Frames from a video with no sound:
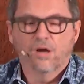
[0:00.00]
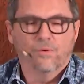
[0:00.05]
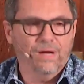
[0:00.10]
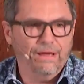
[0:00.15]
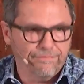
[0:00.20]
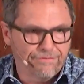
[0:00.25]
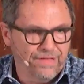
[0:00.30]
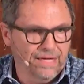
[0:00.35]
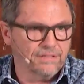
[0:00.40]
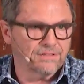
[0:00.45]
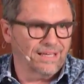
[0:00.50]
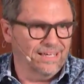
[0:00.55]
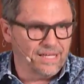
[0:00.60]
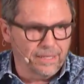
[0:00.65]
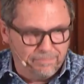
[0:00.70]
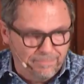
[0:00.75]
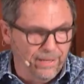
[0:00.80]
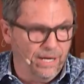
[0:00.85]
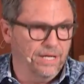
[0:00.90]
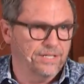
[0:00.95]
we have things like
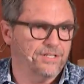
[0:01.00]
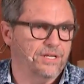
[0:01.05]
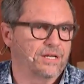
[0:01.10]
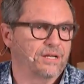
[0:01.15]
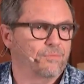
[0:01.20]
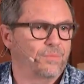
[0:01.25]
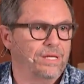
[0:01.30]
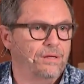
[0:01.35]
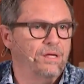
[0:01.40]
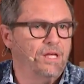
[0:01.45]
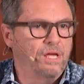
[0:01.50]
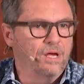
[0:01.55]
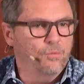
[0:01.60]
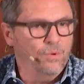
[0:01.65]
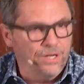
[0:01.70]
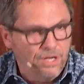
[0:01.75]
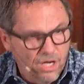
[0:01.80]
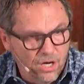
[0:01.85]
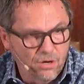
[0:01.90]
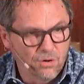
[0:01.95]
a budget, and
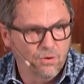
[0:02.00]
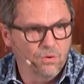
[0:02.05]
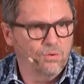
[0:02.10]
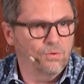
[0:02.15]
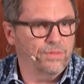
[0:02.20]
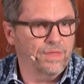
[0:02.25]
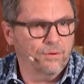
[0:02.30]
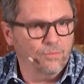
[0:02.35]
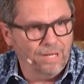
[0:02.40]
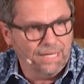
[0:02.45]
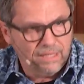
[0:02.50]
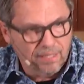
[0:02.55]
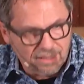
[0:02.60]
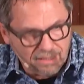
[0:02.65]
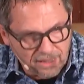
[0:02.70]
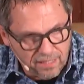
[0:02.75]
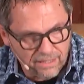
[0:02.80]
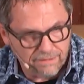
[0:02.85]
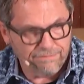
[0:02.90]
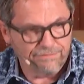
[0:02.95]
we know that we
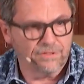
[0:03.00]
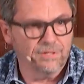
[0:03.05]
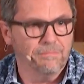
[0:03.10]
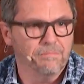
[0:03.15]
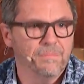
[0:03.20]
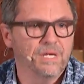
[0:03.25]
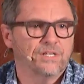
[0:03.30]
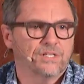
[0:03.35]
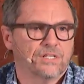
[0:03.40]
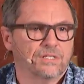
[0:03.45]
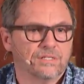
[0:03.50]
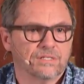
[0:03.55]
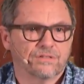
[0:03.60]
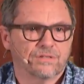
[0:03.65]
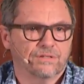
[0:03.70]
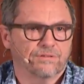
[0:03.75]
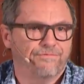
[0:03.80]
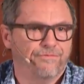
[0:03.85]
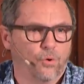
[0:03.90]
can give to missions,